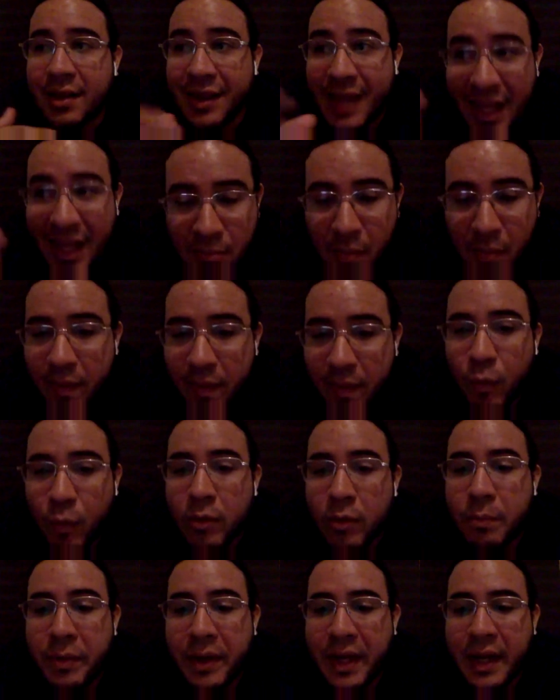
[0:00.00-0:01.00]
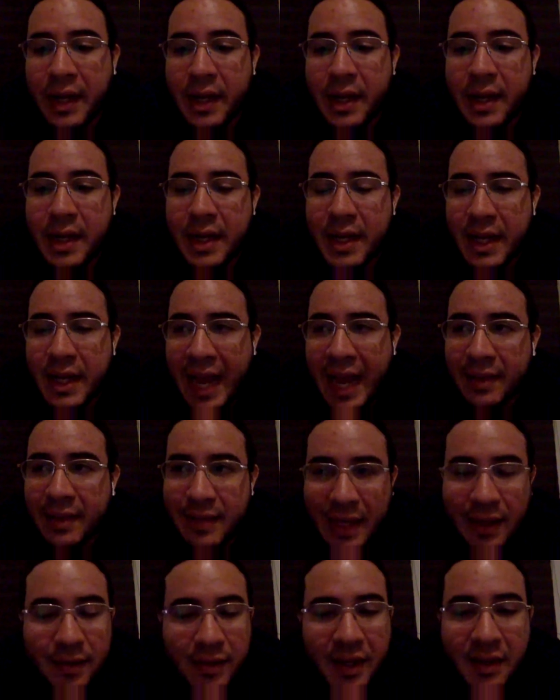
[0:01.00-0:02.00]
that model will be
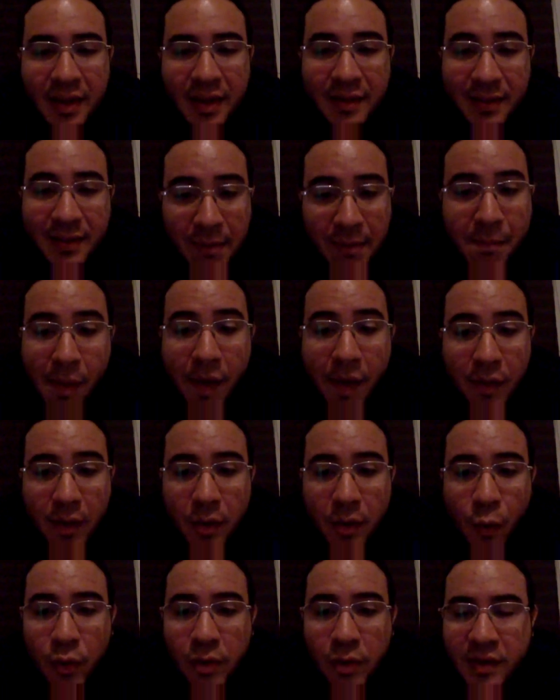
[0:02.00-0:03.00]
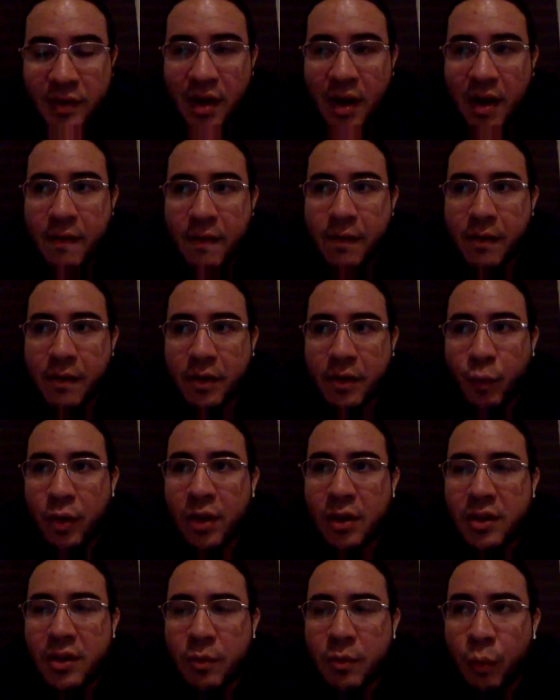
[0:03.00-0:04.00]
exactly the same model will solve,
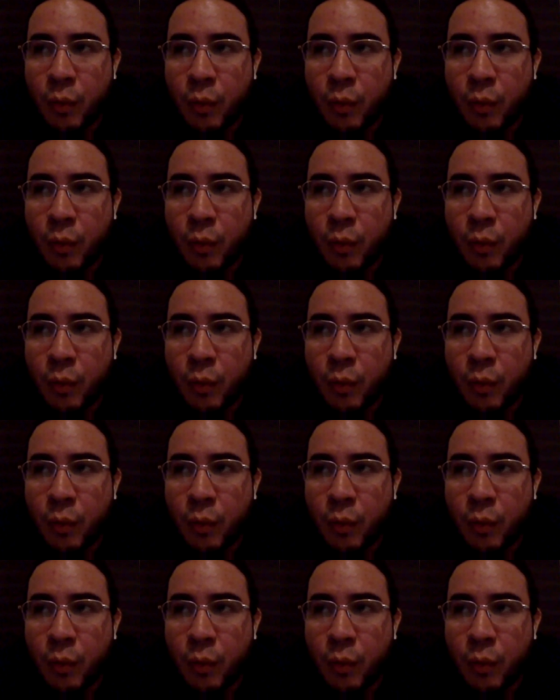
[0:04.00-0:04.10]
will